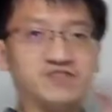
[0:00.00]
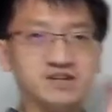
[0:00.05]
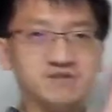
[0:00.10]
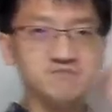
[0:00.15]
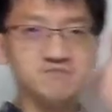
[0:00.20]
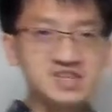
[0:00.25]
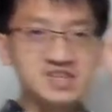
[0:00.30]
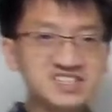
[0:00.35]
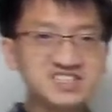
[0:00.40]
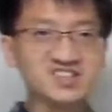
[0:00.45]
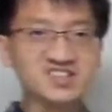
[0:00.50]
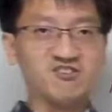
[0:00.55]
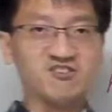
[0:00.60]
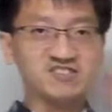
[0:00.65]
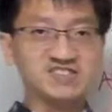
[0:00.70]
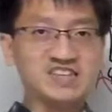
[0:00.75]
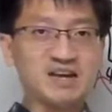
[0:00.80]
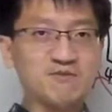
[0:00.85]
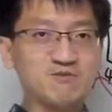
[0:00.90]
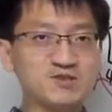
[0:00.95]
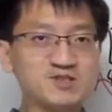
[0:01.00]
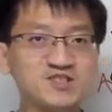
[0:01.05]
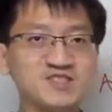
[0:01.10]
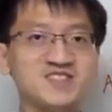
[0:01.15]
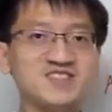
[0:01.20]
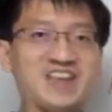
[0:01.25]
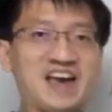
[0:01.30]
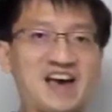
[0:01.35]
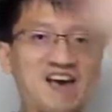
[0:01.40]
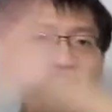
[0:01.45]
the
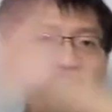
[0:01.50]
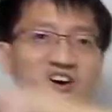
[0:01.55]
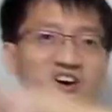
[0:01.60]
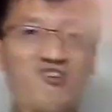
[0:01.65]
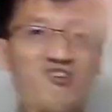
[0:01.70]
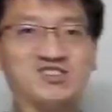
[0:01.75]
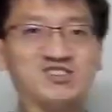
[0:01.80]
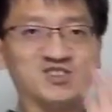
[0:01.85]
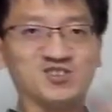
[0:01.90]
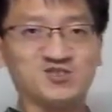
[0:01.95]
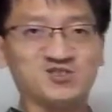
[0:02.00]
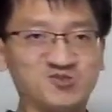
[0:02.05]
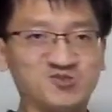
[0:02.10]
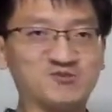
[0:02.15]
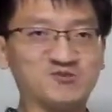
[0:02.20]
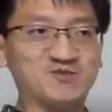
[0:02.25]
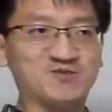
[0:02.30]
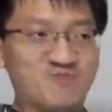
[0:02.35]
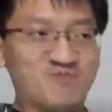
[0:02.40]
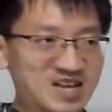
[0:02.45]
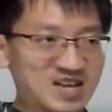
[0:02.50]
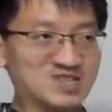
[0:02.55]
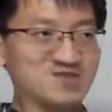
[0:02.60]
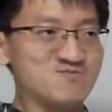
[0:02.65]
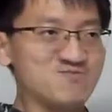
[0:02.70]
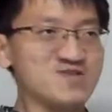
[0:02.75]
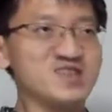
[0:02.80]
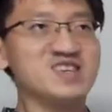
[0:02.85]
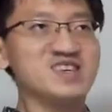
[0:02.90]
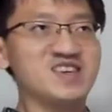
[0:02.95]
misconception that all the groups
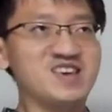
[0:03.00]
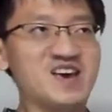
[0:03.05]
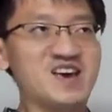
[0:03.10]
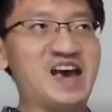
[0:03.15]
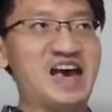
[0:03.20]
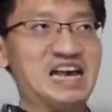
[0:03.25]
must be